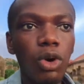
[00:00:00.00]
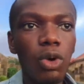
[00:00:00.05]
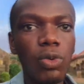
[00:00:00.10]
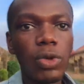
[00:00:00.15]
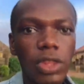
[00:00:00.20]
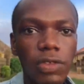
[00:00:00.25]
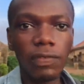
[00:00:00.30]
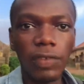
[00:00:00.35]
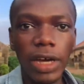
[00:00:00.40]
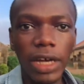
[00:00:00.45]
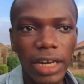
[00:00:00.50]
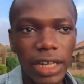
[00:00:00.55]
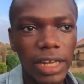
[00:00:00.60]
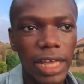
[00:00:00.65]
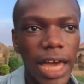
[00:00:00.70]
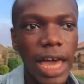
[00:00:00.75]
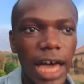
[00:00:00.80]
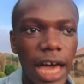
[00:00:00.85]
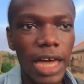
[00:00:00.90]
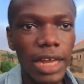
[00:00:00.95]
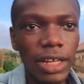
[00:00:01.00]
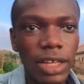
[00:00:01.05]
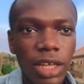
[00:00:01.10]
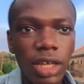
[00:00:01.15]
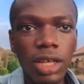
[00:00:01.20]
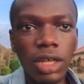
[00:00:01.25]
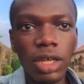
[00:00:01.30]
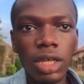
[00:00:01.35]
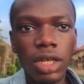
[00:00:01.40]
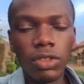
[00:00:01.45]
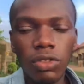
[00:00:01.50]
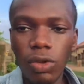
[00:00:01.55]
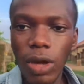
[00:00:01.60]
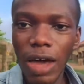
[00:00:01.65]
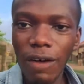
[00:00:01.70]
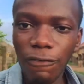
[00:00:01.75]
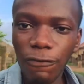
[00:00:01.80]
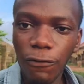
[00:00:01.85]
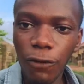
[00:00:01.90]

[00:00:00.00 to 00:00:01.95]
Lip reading: always find it hard to have